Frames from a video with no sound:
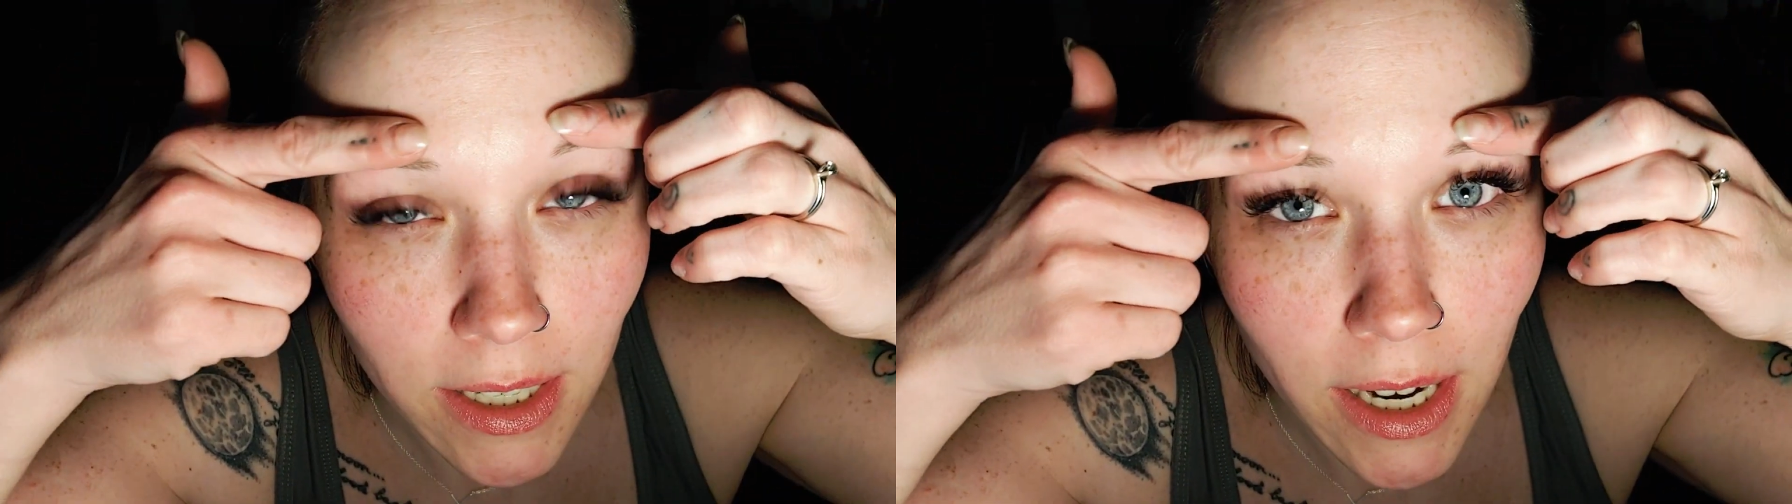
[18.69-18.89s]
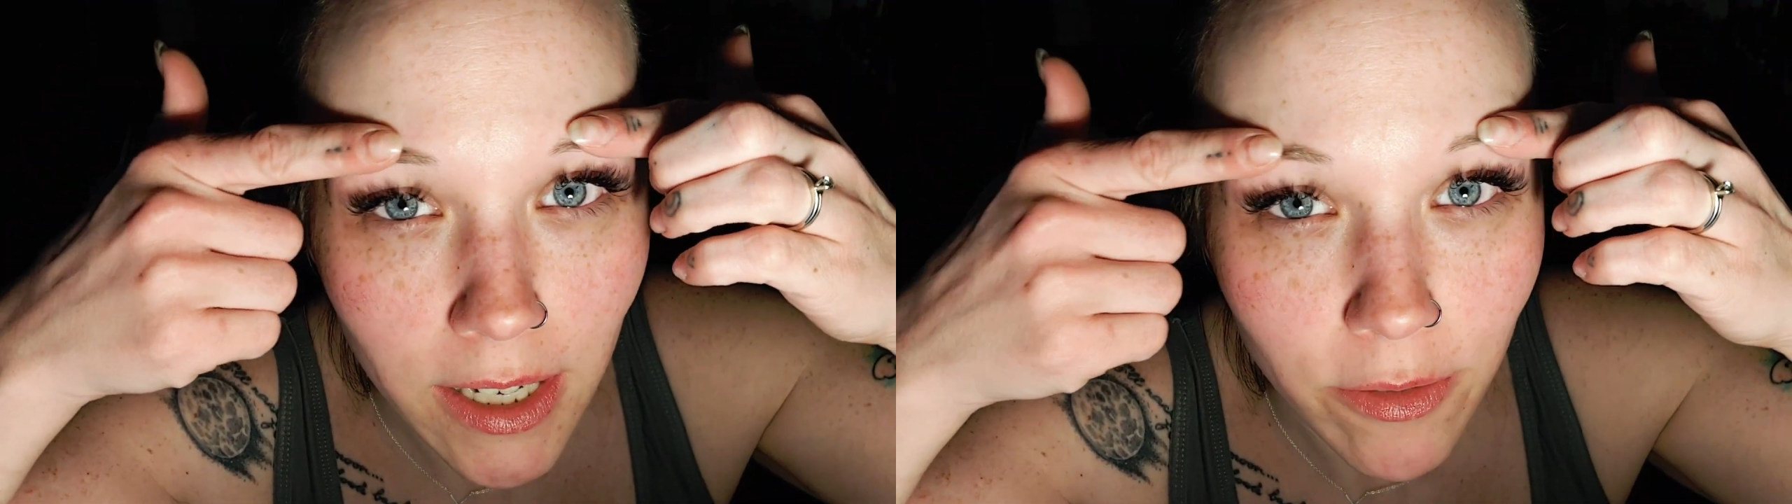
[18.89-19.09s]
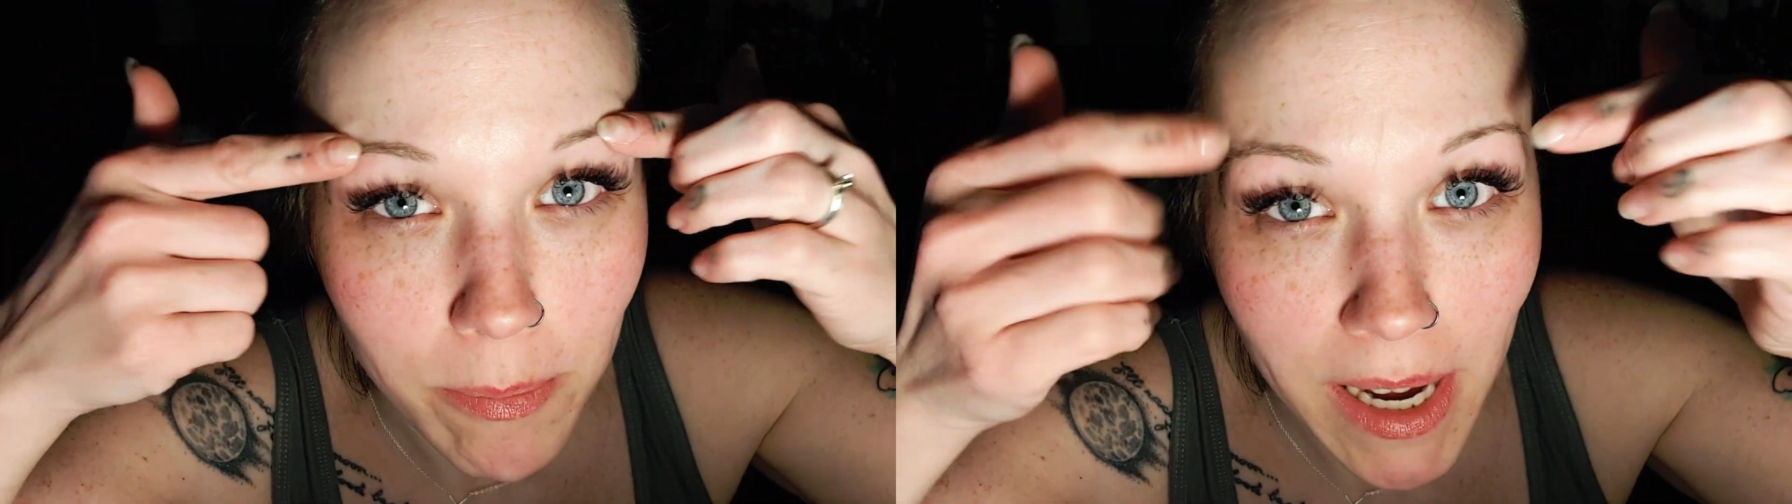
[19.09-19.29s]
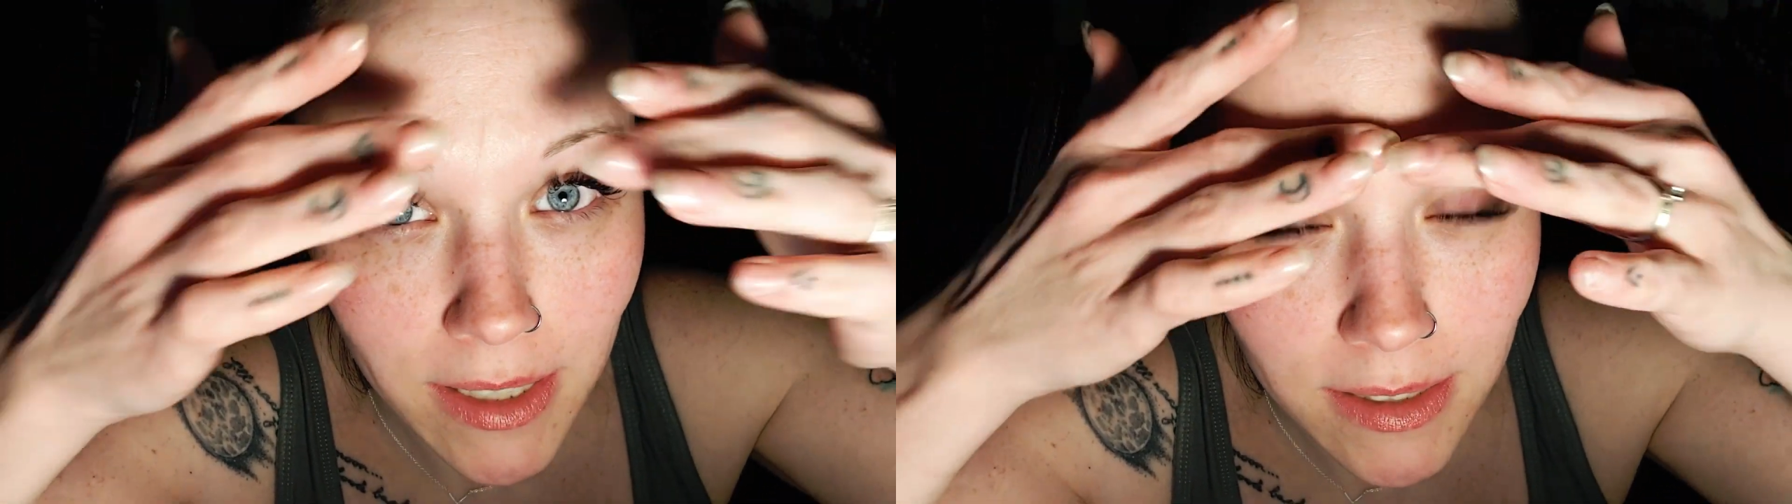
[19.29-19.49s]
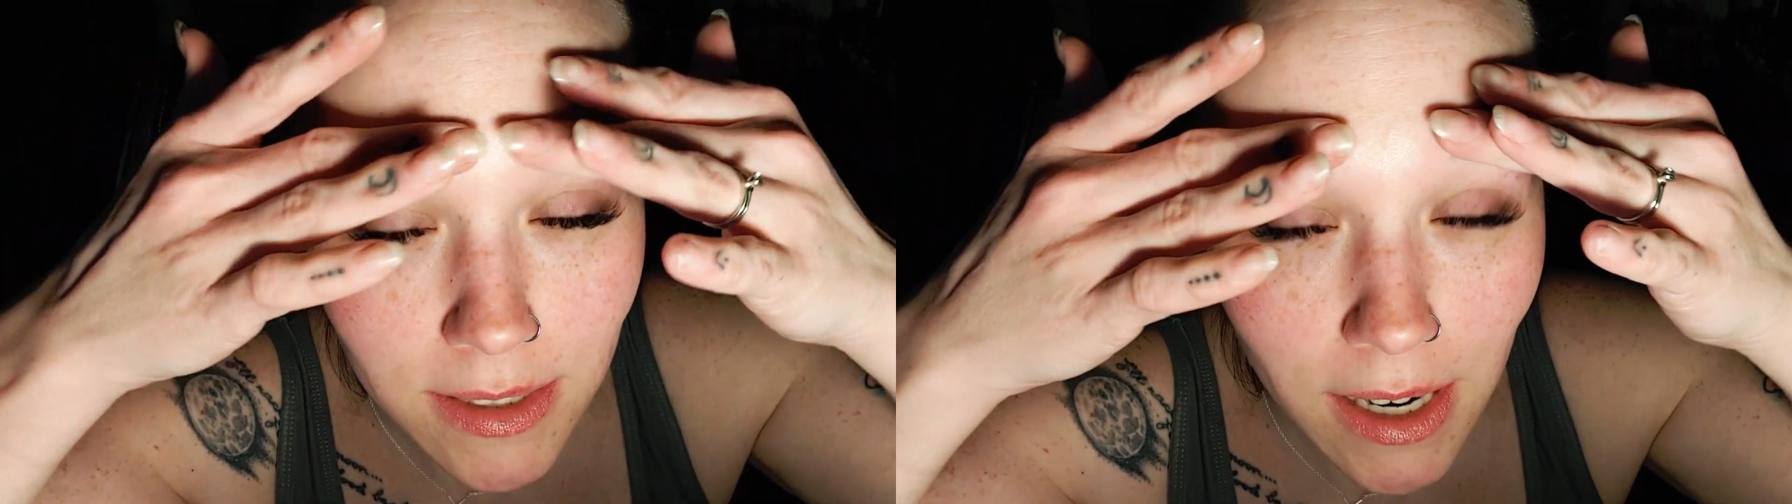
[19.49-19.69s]
it kind of
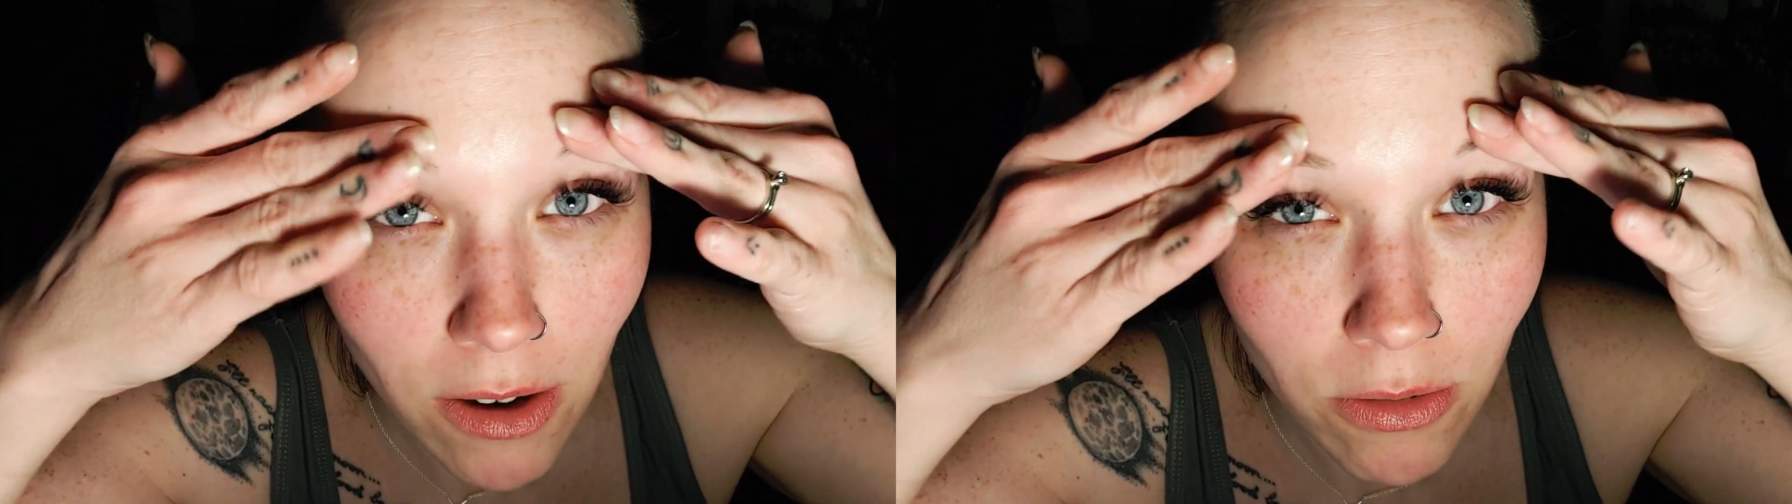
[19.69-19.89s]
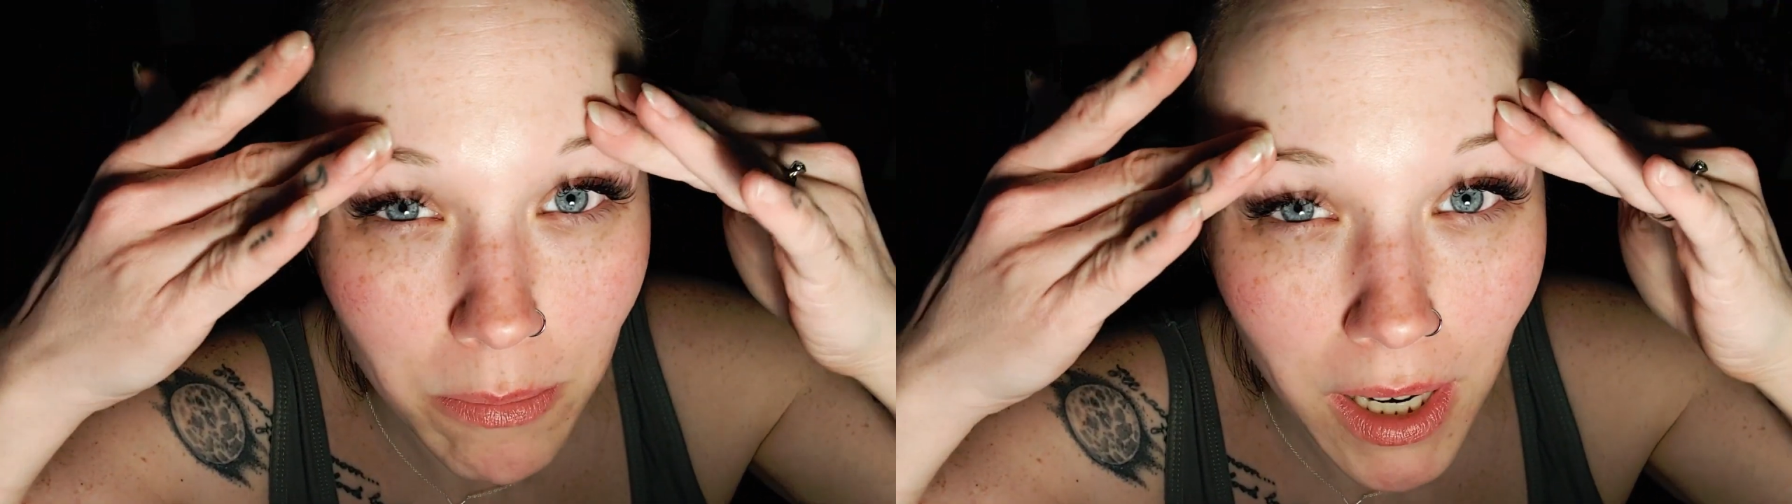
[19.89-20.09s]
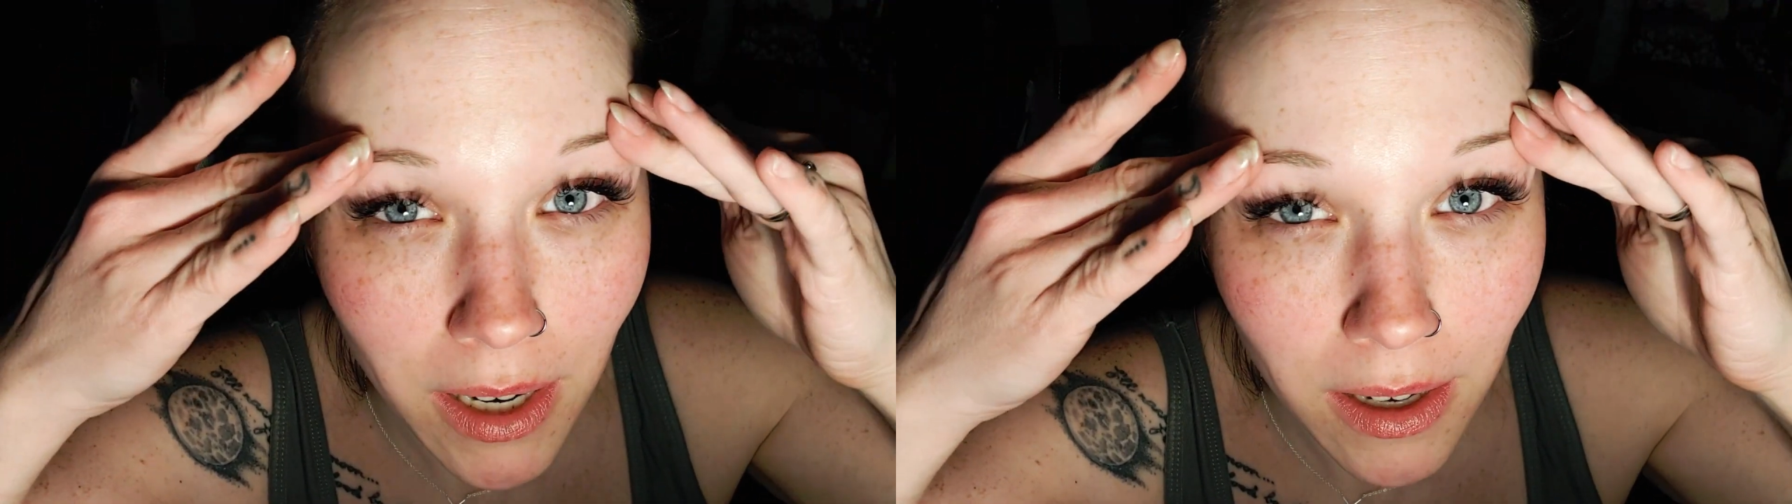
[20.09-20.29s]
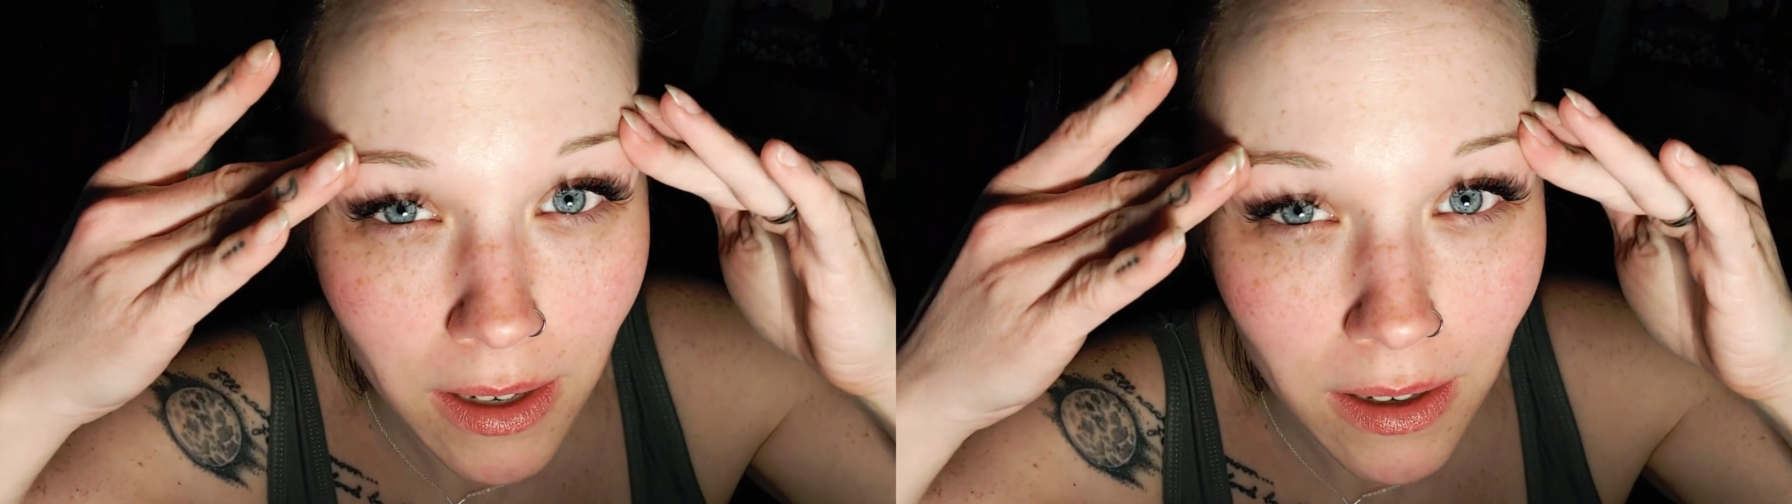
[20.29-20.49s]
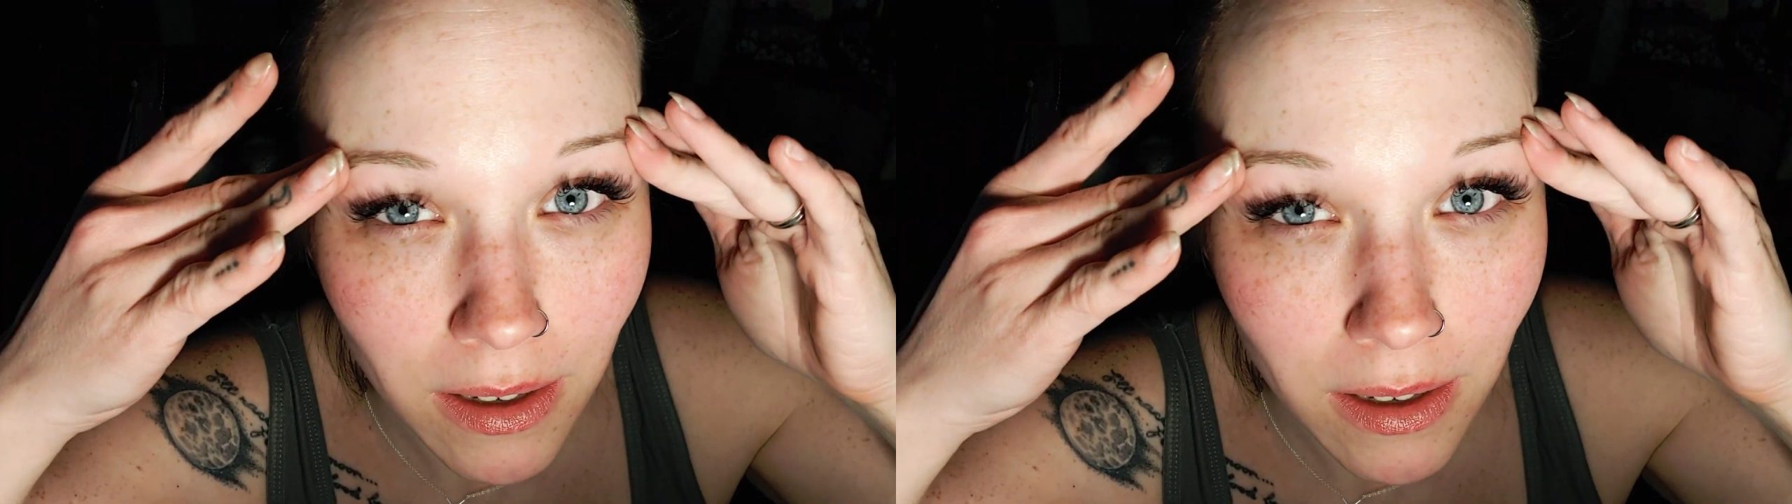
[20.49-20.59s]
mats down my